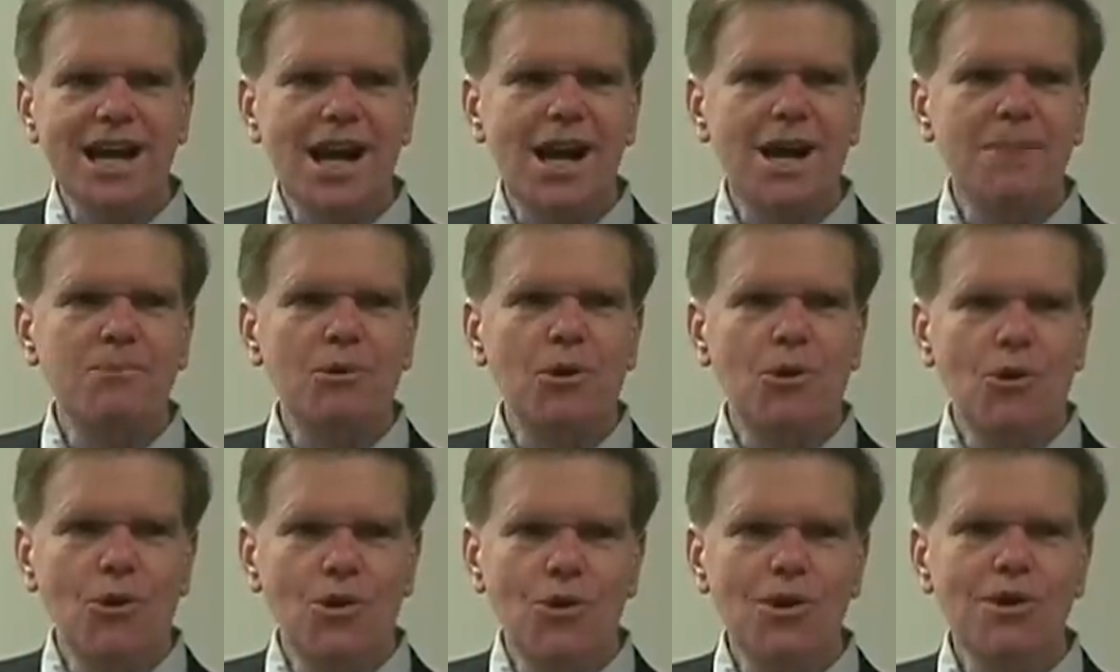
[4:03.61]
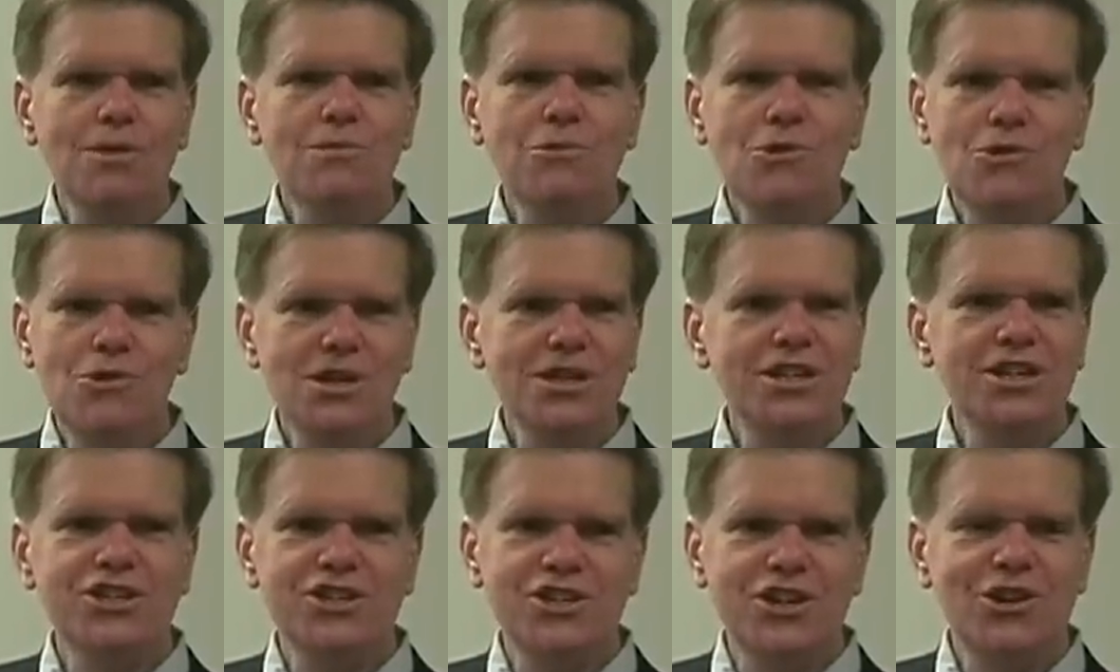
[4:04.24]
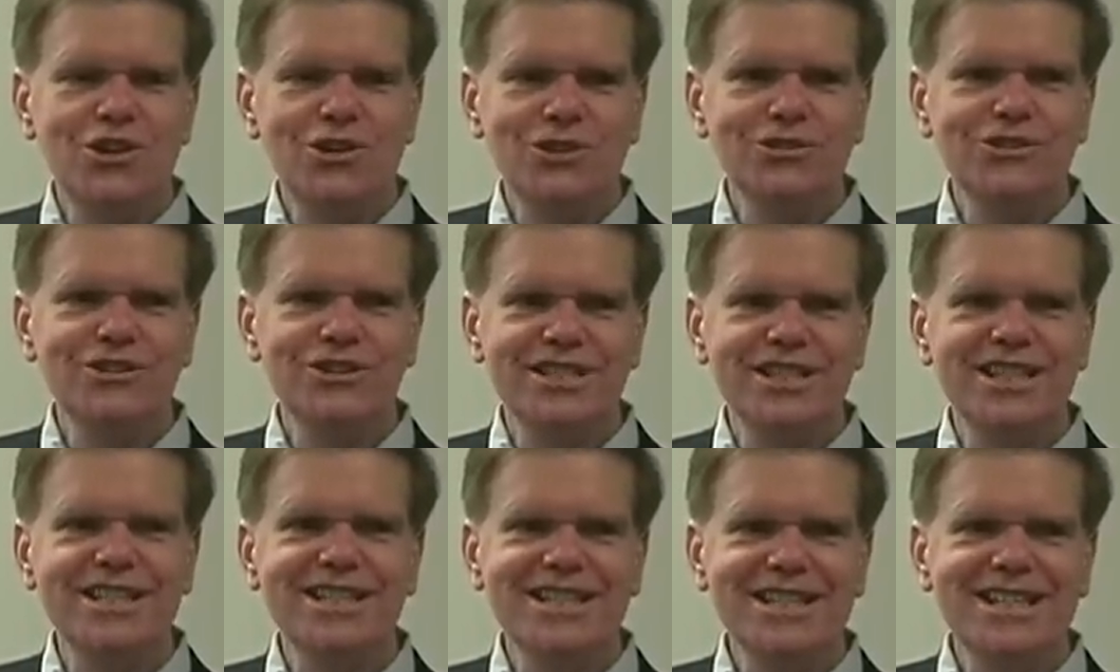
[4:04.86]
up all mortgage
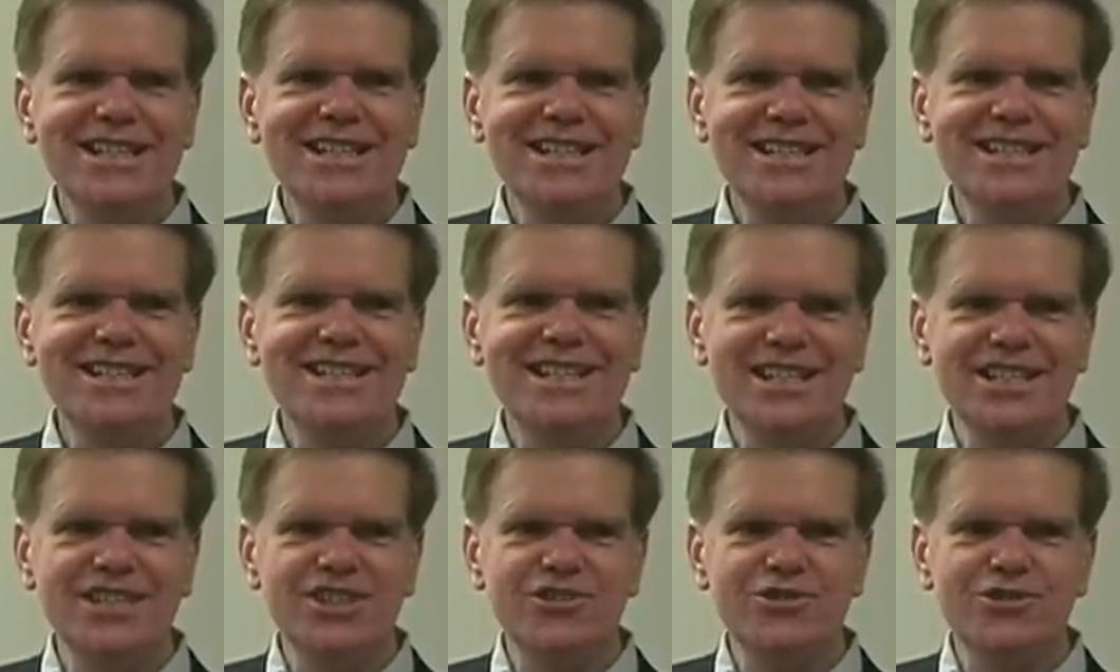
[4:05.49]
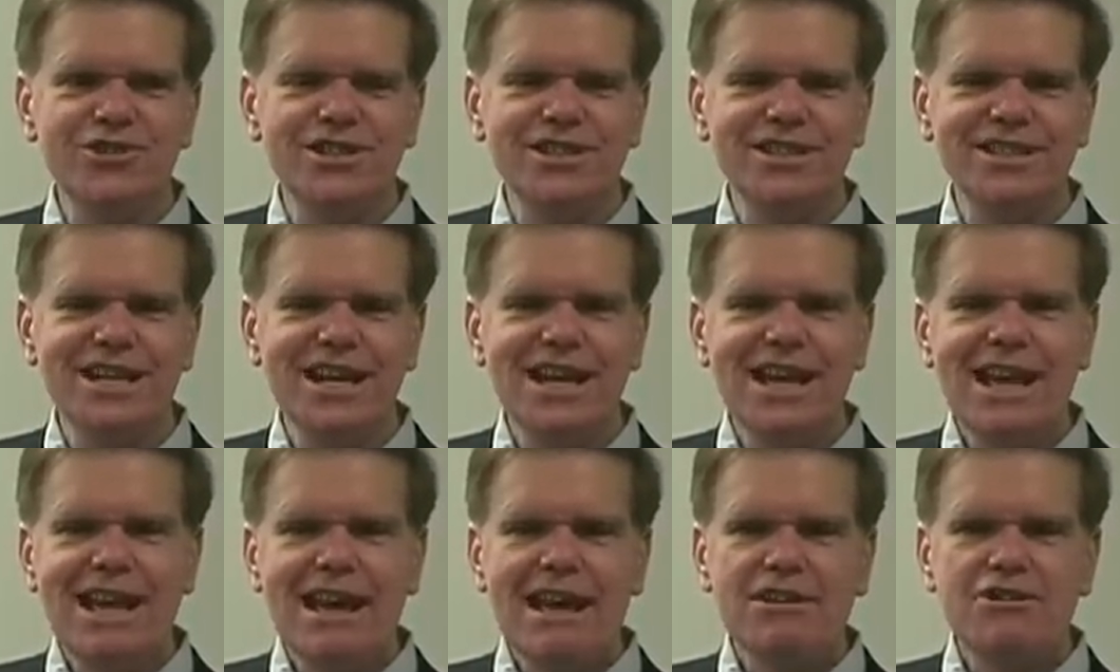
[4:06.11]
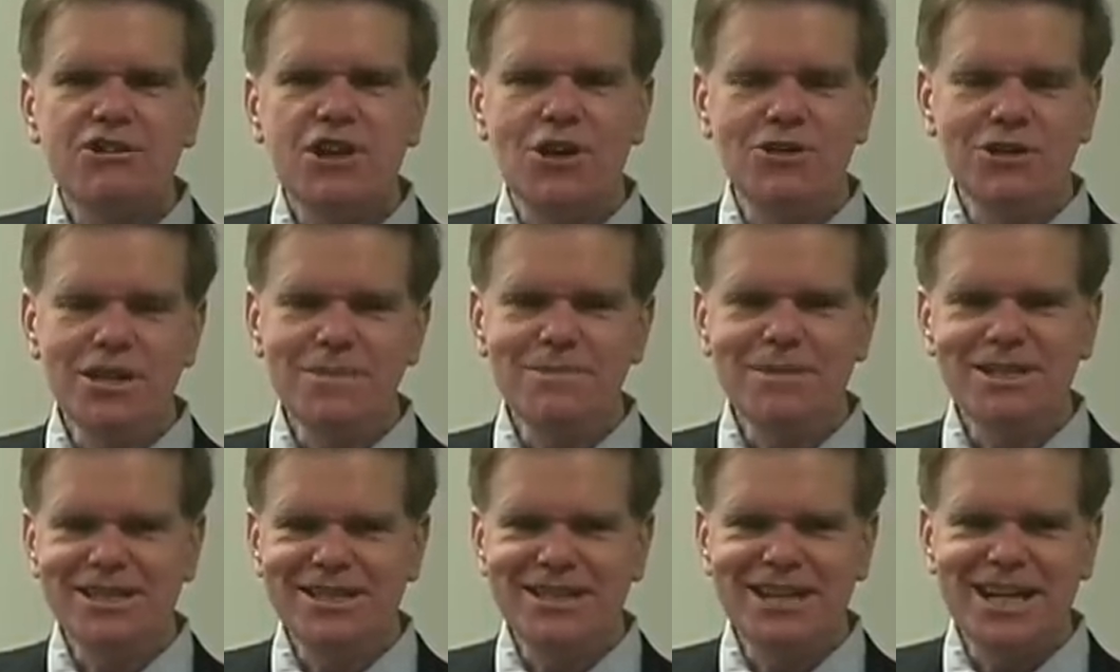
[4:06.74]
holders in his district, totally
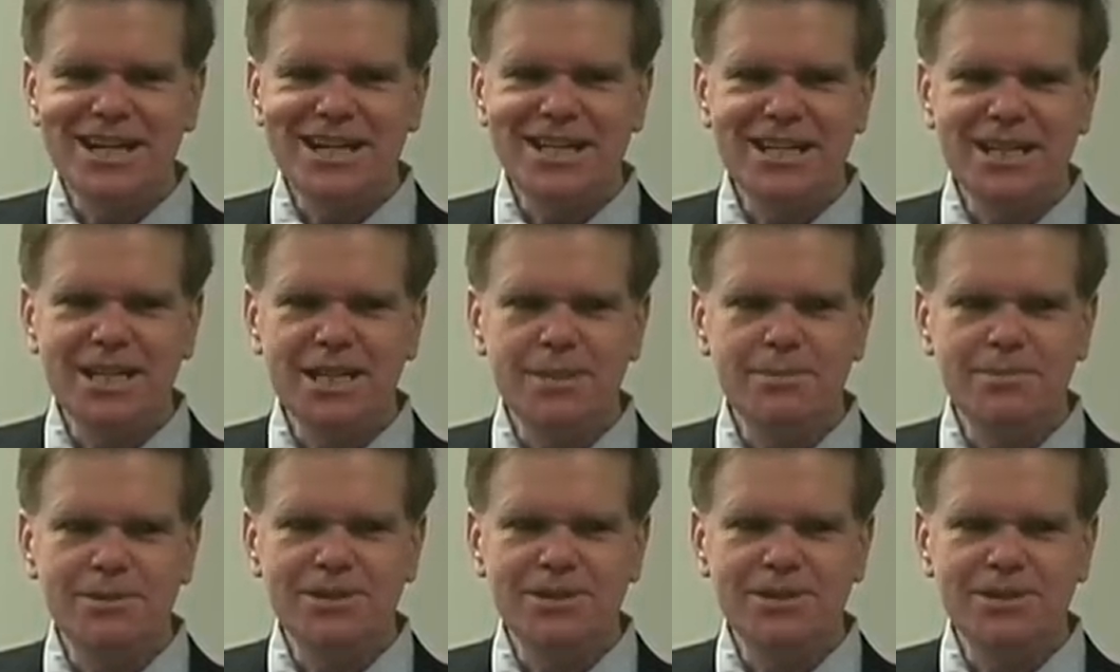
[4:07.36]
misstated his